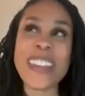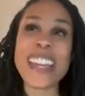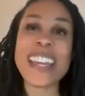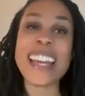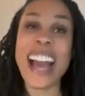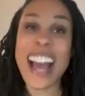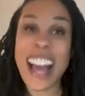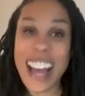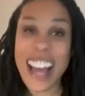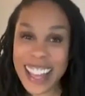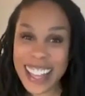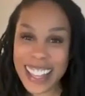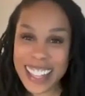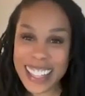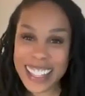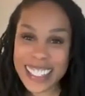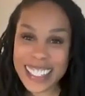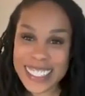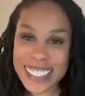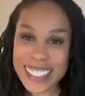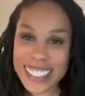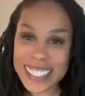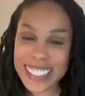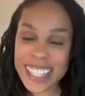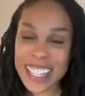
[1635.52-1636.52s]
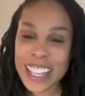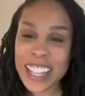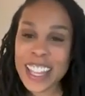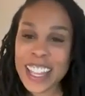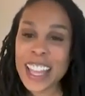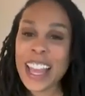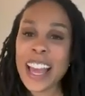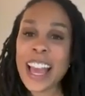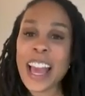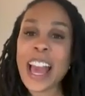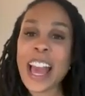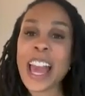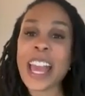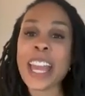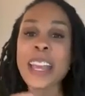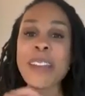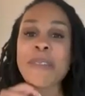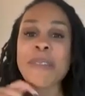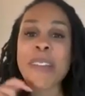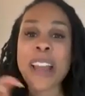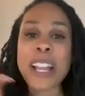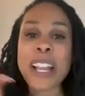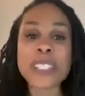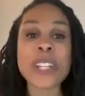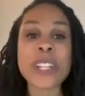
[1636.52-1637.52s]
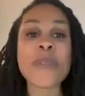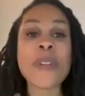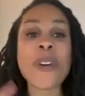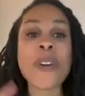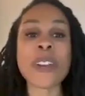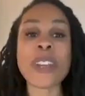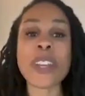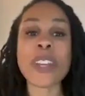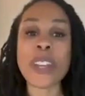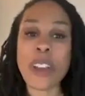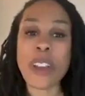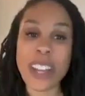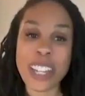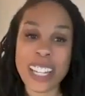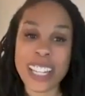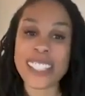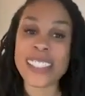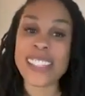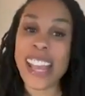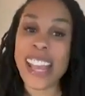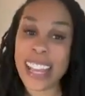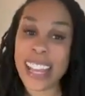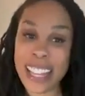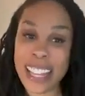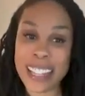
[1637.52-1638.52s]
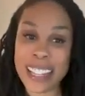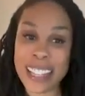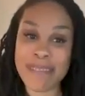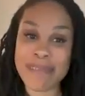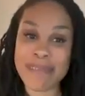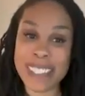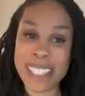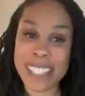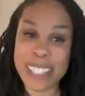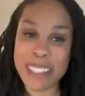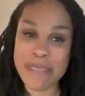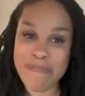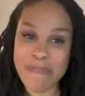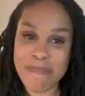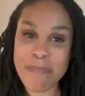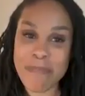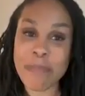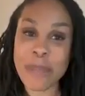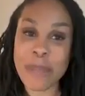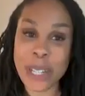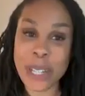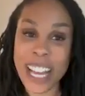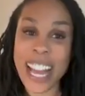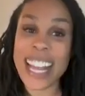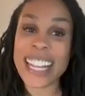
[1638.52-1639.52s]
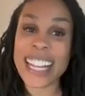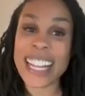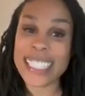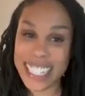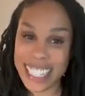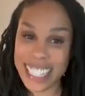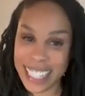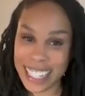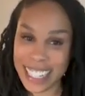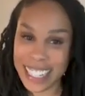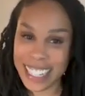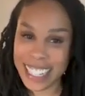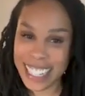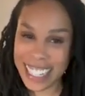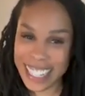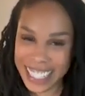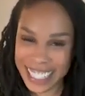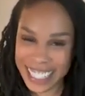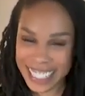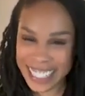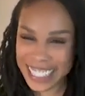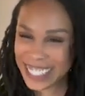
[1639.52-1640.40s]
because I am actually working on a second book idea.